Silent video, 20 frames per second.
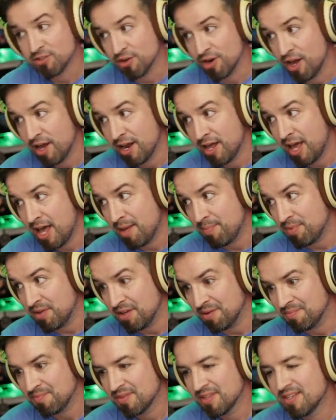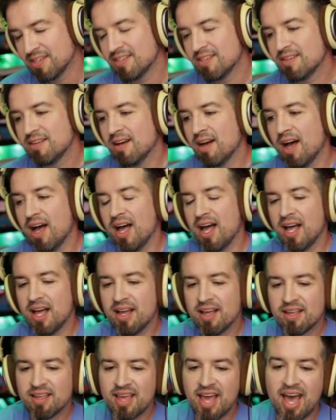are not happy.
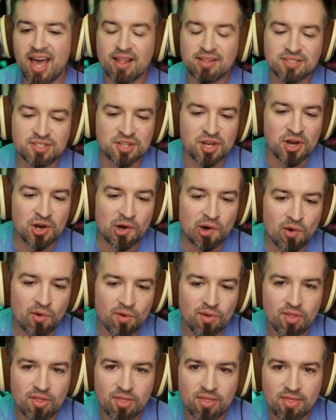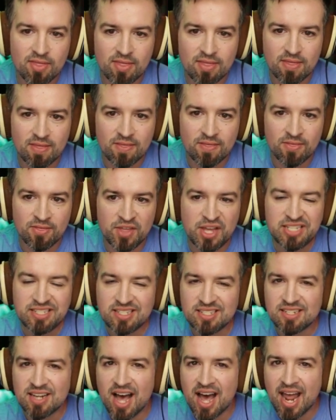Uh, yeah, so this
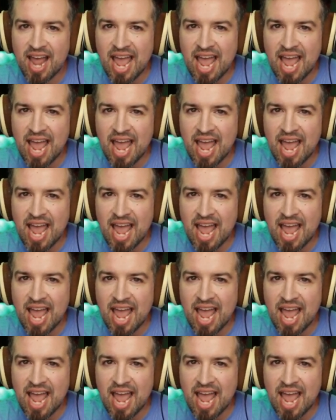is not